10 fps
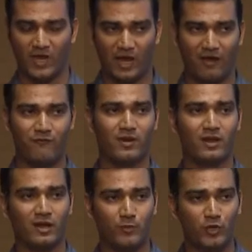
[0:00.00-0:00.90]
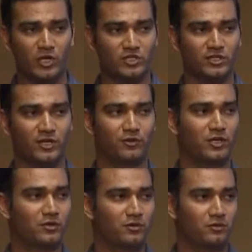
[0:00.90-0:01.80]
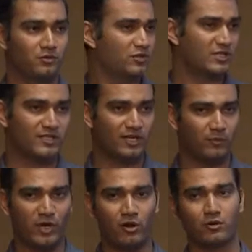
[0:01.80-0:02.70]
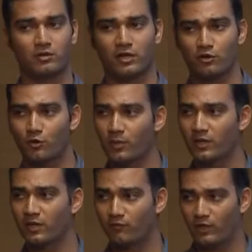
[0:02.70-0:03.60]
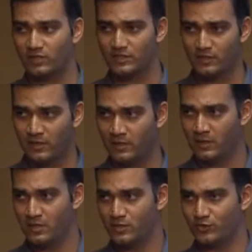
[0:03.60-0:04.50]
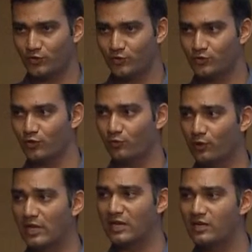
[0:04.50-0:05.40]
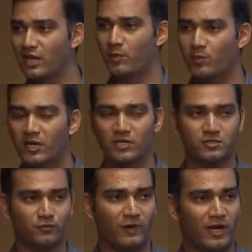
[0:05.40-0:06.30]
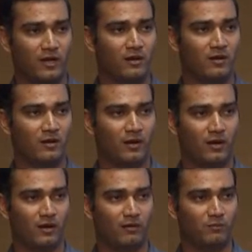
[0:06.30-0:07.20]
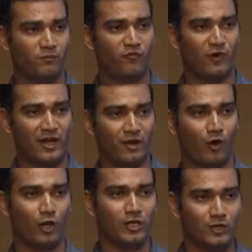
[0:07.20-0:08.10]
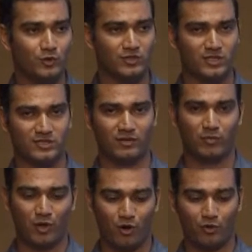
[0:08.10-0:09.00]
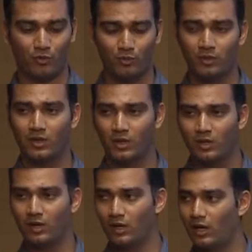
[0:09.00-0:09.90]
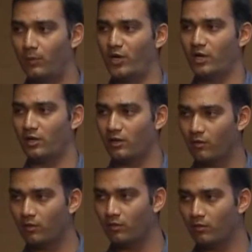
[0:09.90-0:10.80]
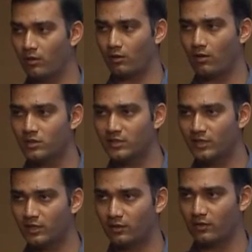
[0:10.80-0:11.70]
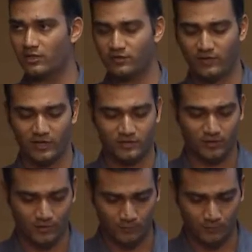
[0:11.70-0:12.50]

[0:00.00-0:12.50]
every communication that you need to do, you just send a mail onto that group and that works. So you would need capabilities to find all the users that belong to a particular OU or a cost center or things of that sort.